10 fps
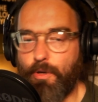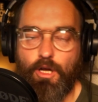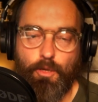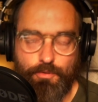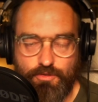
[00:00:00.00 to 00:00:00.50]

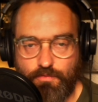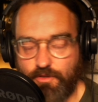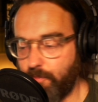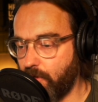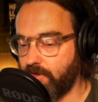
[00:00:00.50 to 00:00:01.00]
purpose of
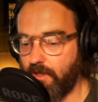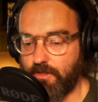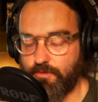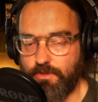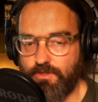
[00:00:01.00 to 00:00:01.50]
this
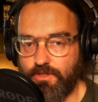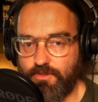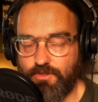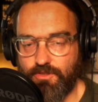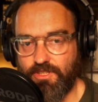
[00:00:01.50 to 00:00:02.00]
podcast, which
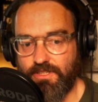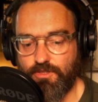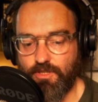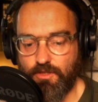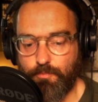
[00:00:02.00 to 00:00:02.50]
is to see the
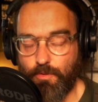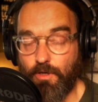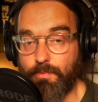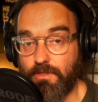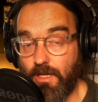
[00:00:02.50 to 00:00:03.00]
church built
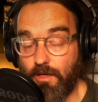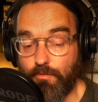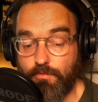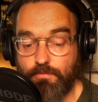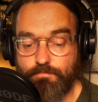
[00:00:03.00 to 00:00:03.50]
up in
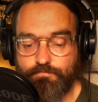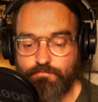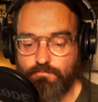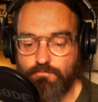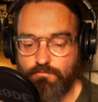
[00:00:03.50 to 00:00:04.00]
love.
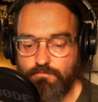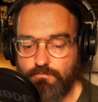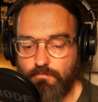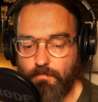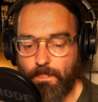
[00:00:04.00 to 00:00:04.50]

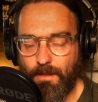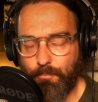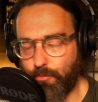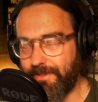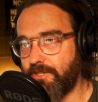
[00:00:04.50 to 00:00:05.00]

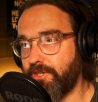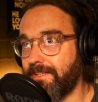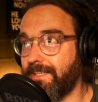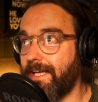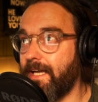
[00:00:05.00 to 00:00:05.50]

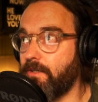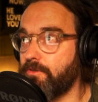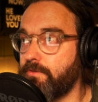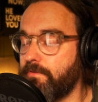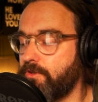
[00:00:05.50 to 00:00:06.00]
Breaching the
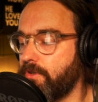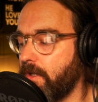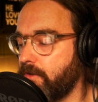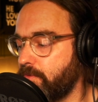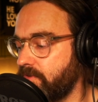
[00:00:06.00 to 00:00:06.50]
chaos of the
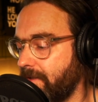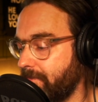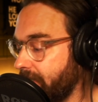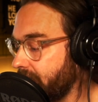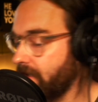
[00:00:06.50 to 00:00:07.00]
church. What does that
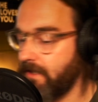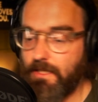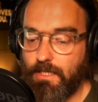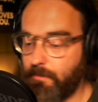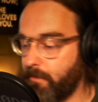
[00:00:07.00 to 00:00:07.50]
mean?
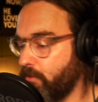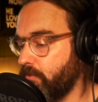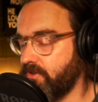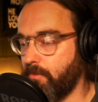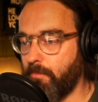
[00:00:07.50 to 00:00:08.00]
Let me pull
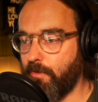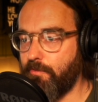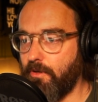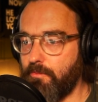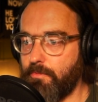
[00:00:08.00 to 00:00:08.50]
this up on my
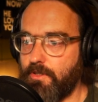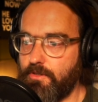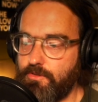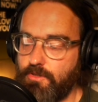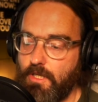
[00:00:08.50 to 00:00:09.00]
phone
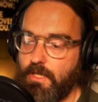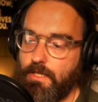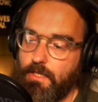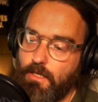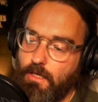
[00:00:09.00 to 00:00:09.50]
because
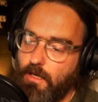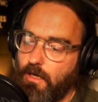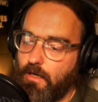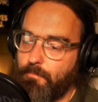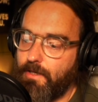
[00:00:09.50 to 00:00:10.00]

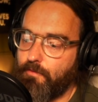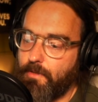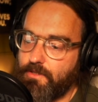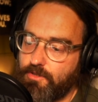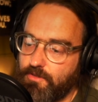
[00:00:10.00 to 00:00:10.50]
I may have
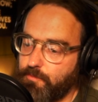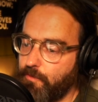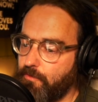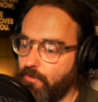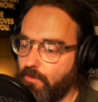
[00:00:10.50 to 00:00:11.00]
mentioned this
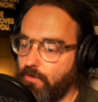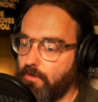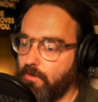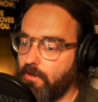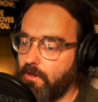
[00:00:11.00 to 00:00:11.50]
before,
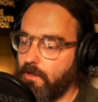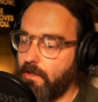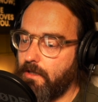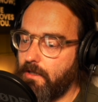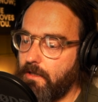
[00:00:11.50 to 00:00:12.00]

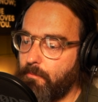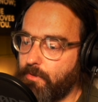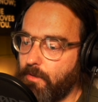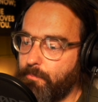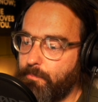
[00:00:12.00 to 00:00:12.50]

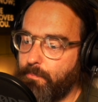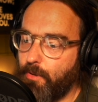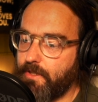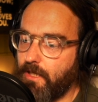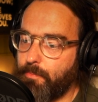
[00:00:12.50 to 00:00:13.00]
but I'm
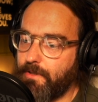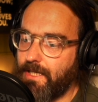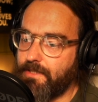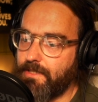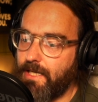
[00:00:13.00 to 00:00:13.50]
pulling it up
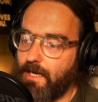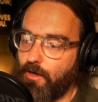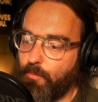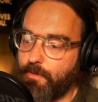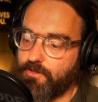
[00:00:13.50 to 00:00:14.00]
again
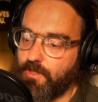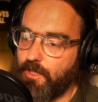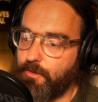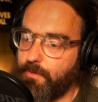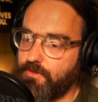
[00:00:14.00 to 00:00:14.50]
now because I
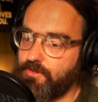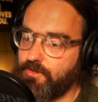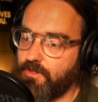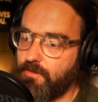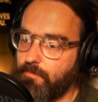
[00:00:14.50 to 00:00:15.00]
hope it's
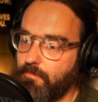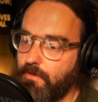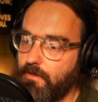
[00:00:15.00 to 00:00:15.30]
just going to